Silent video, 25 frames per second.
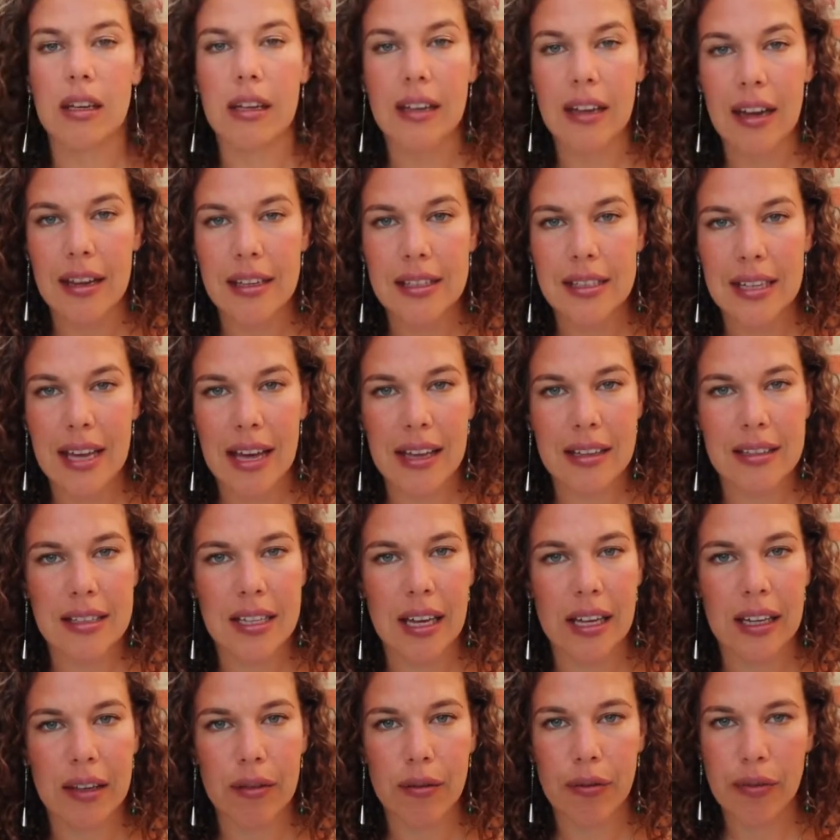It has
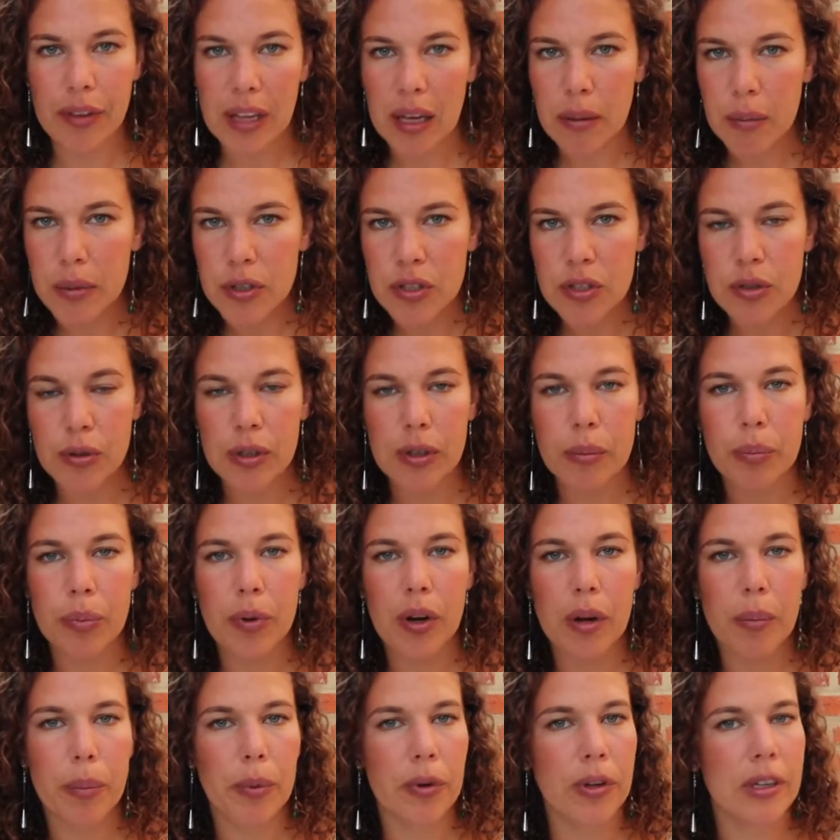anti-inflammatory
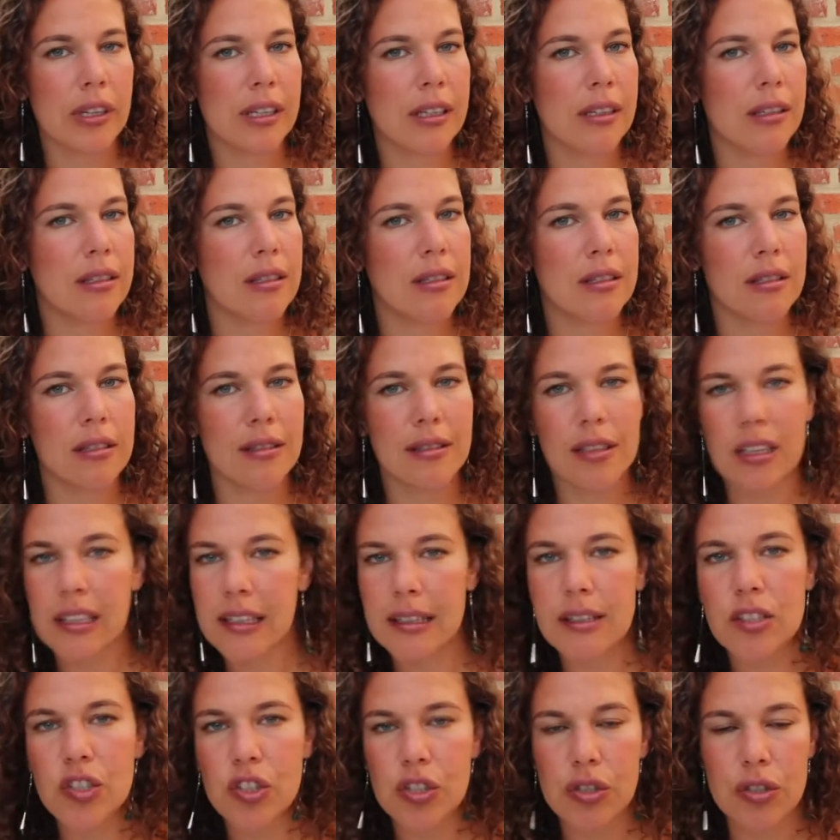properties. The
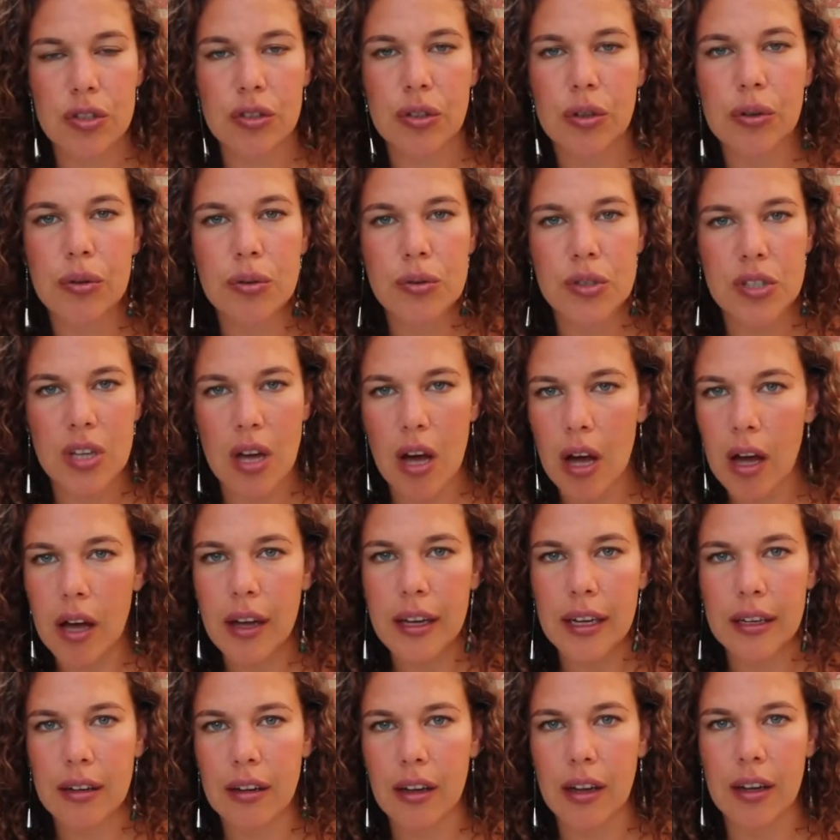list just goes on
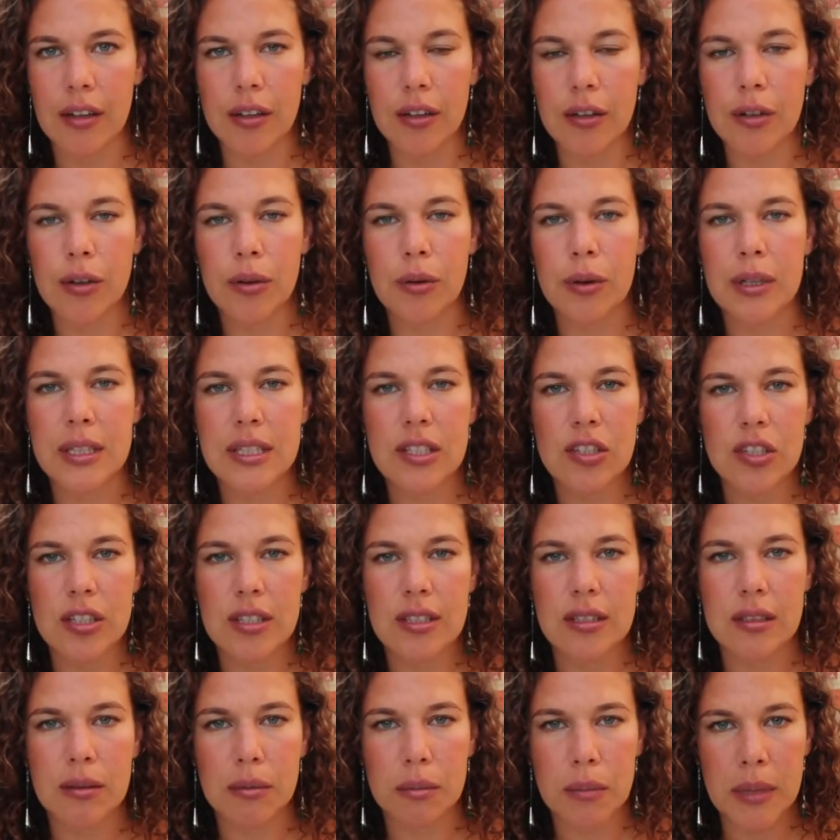and on, you know. It's
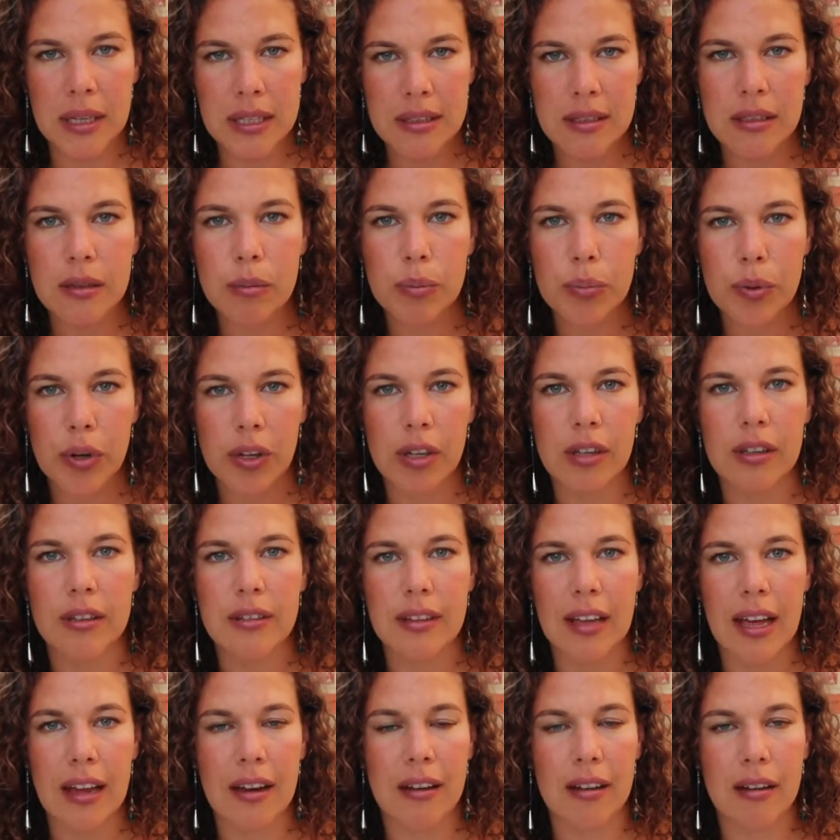just an amazing product
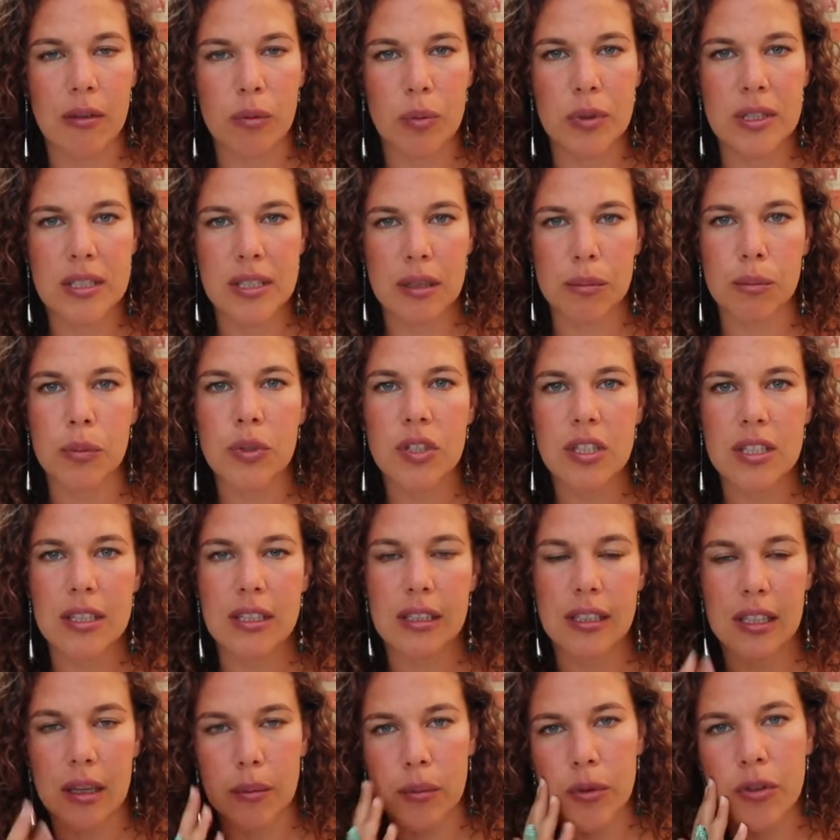that resembles the
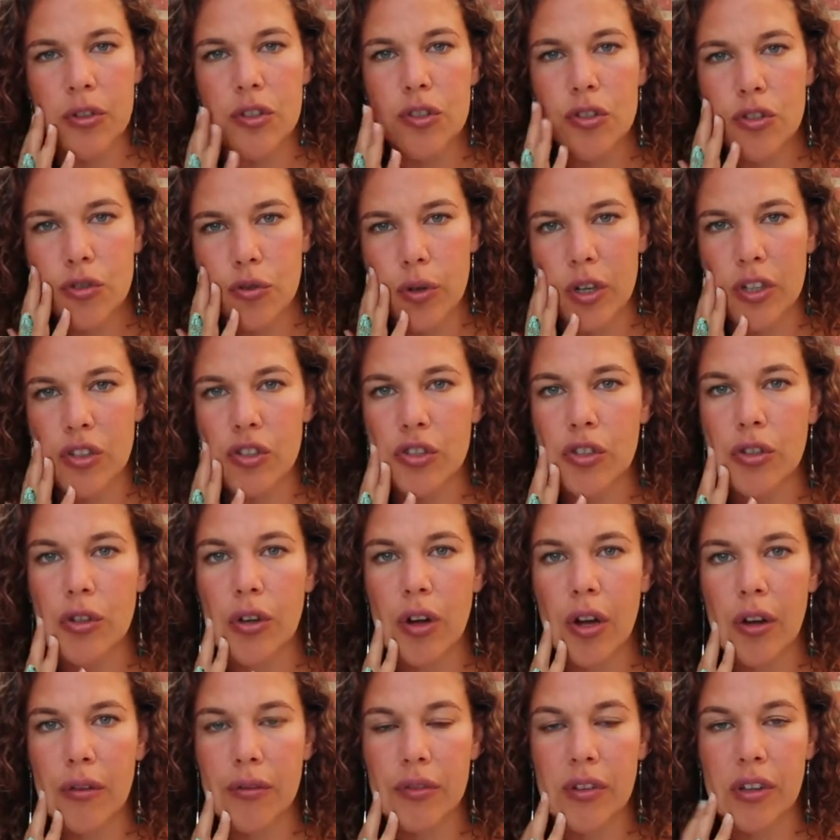chemical structure
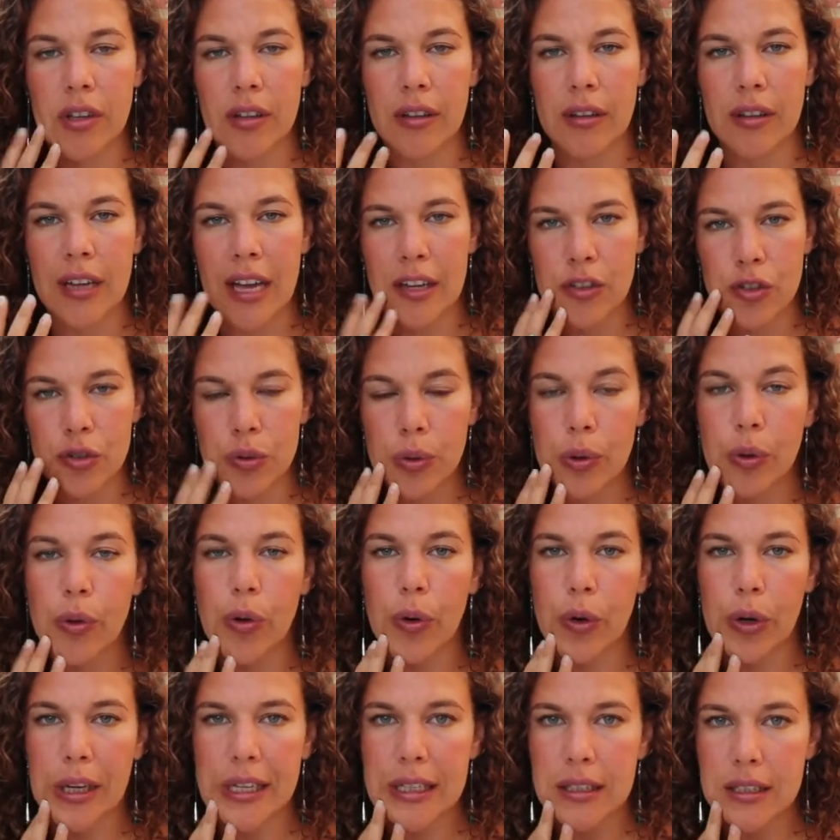of the natural
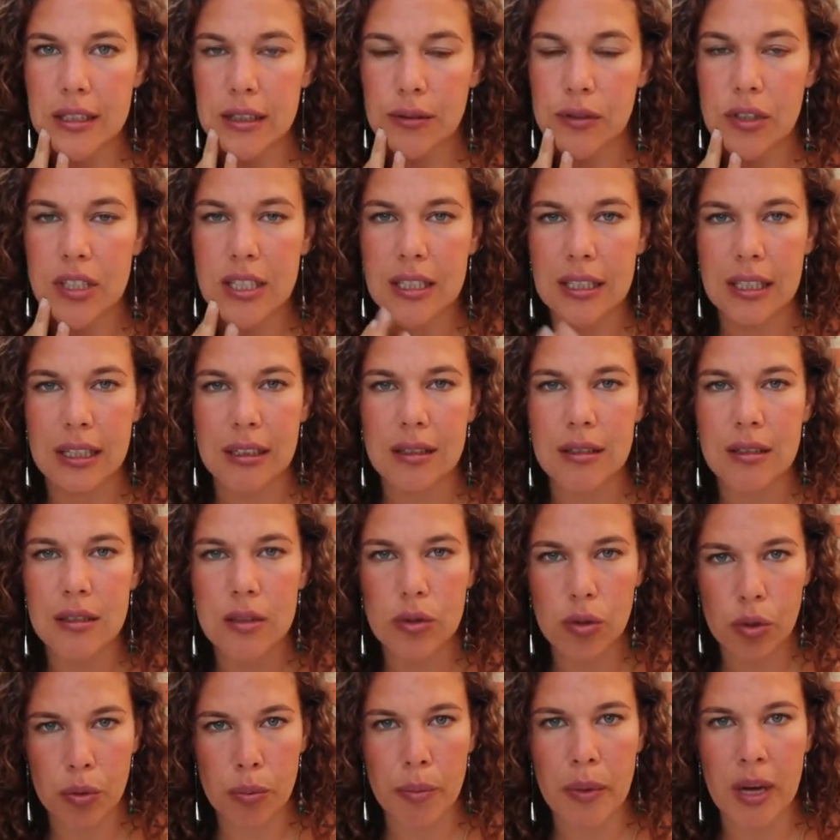oils of the skin
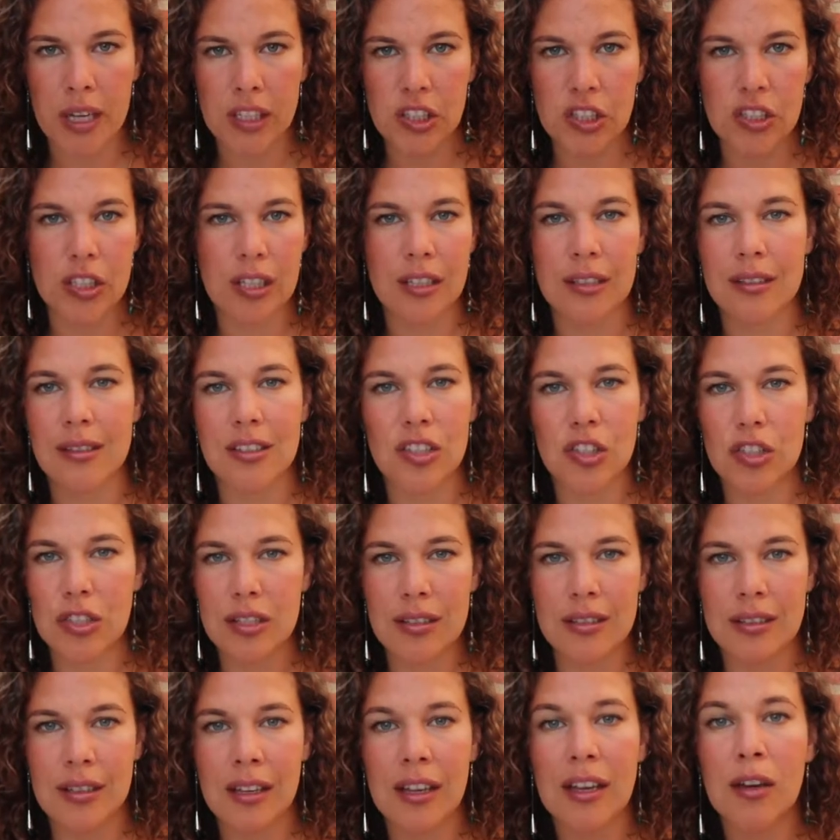so much that it's
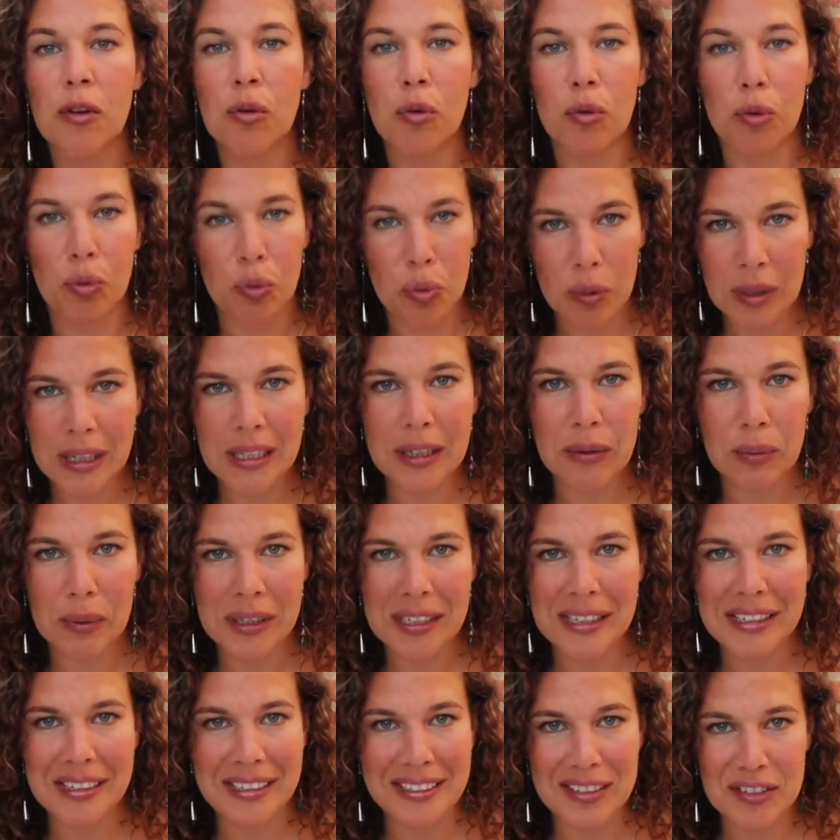just
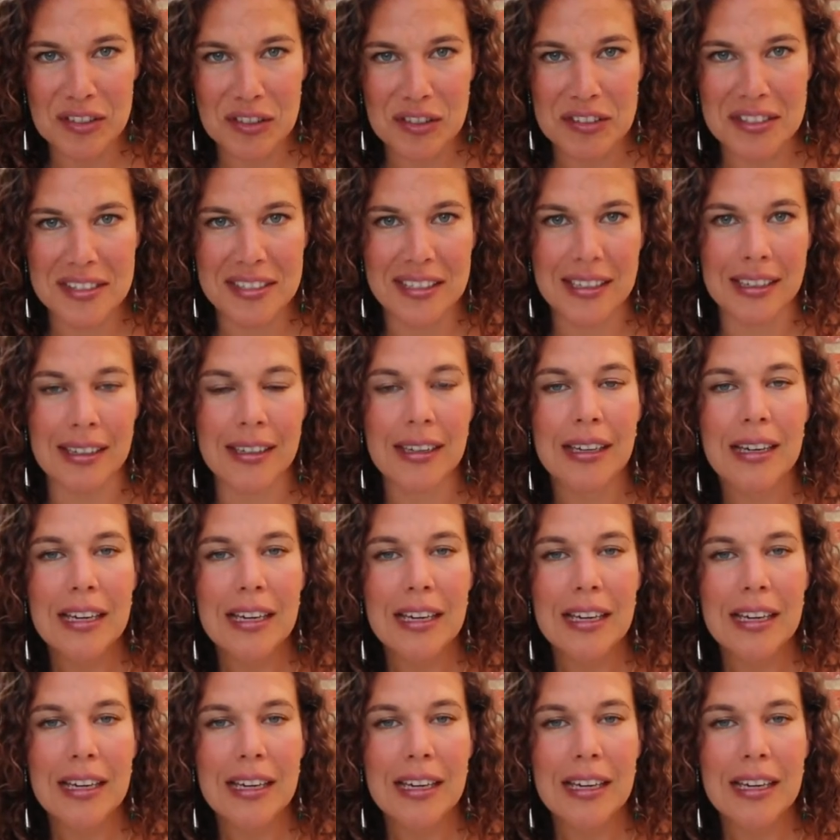really interesting.